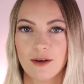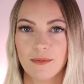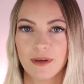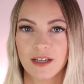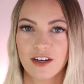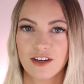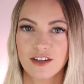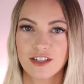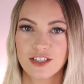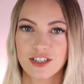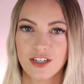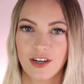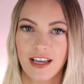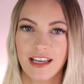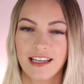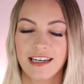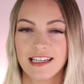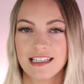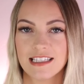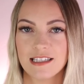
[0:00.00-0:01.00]
oh my gosh, your
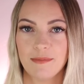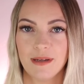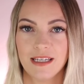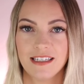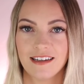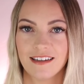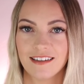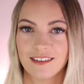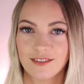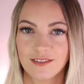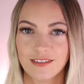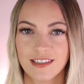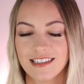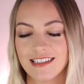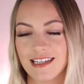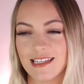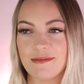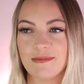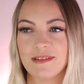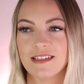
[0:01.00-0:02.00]
hair needs to be done or this
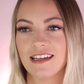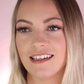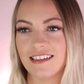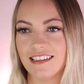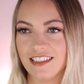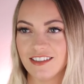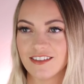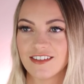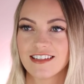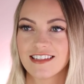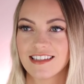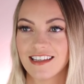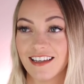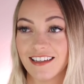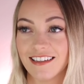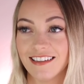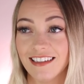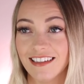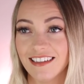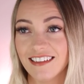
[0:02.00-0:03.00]
needs to be done. And you're just
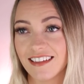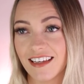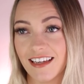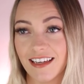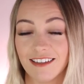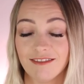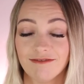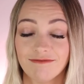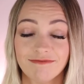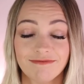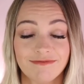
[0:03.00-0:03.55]
like, yeah, okay.